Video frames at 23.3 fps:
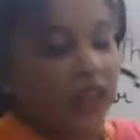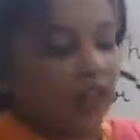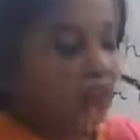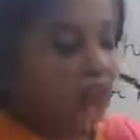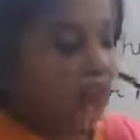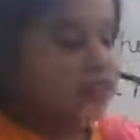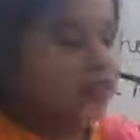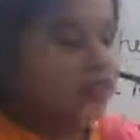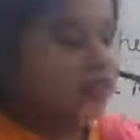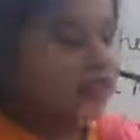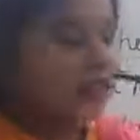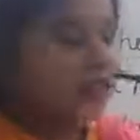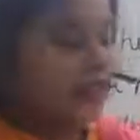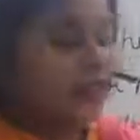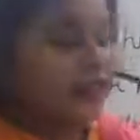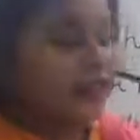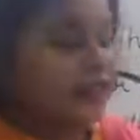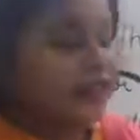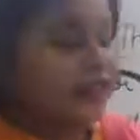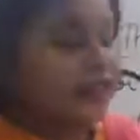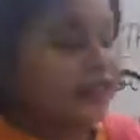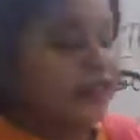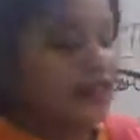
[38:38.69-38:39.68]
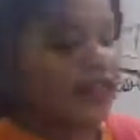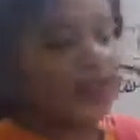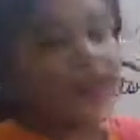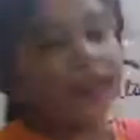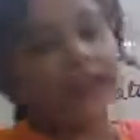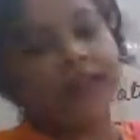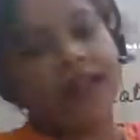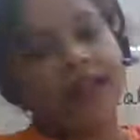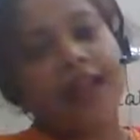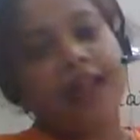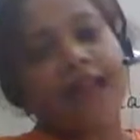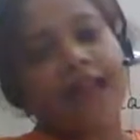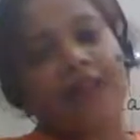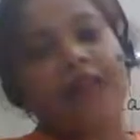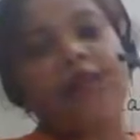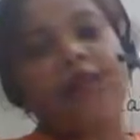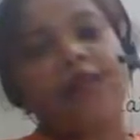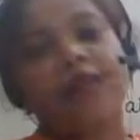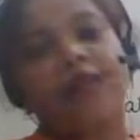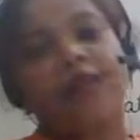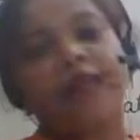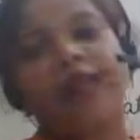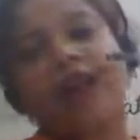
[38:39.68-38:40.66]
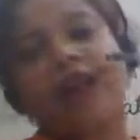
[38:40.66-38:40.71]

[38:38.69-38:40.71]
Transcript: You just underline the name and write